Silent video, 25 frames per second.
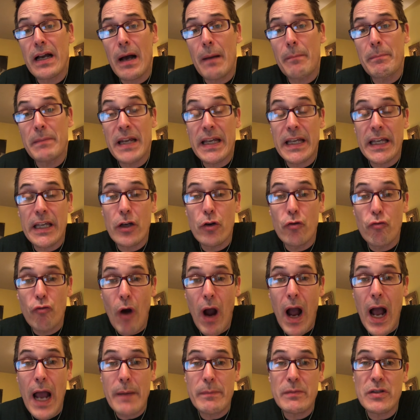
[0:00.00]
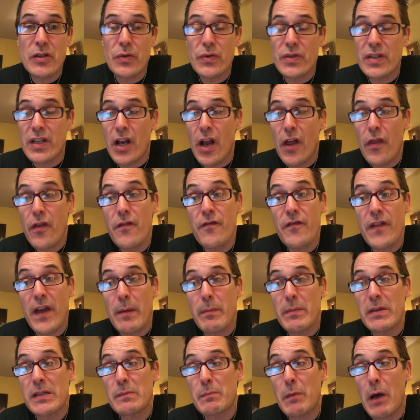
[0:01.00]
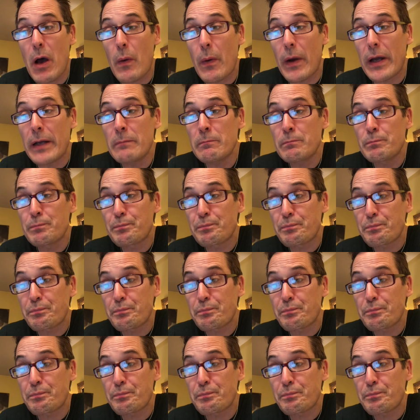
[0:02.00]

Nikki Grimes, who's another famous poet,